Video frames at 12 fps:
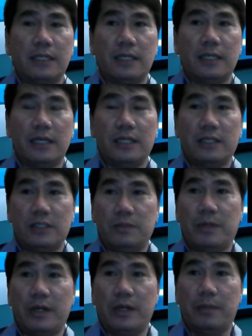This is
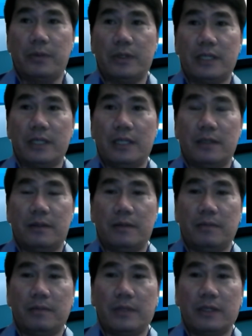very important.
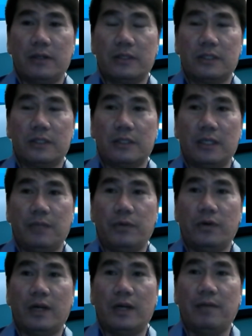because if
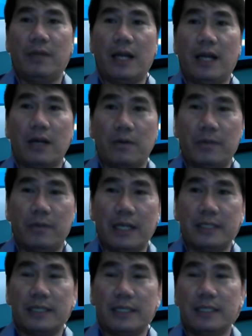you have lack of
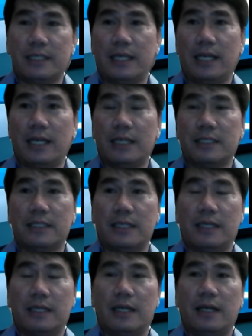knowledge and skills,
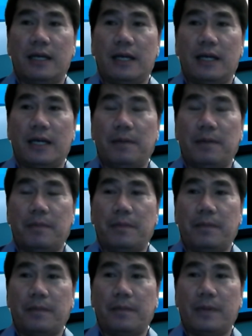
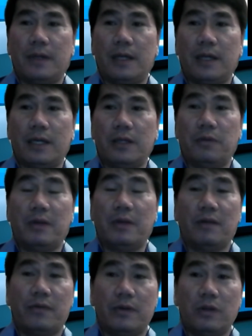you
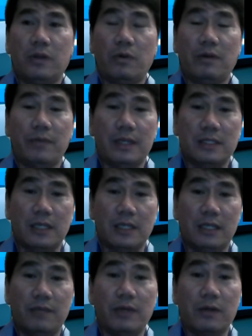will face a
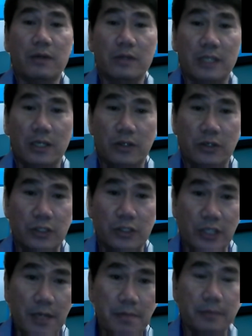difficulty in your
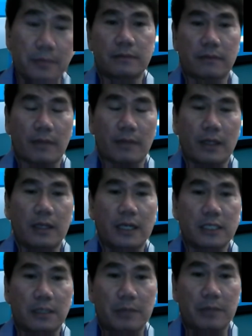job. As
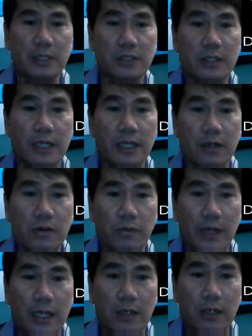I mentioned a
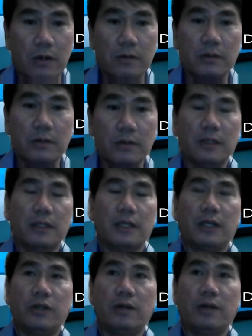while ago,
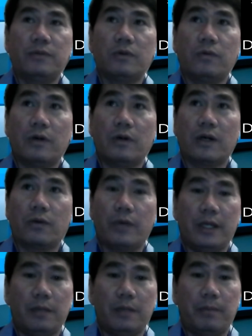you have to work
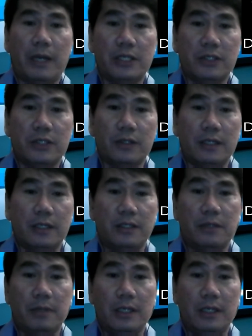with passion and
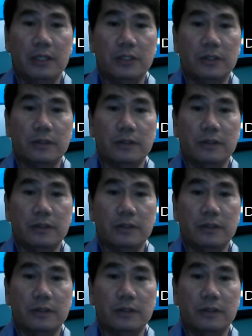determination.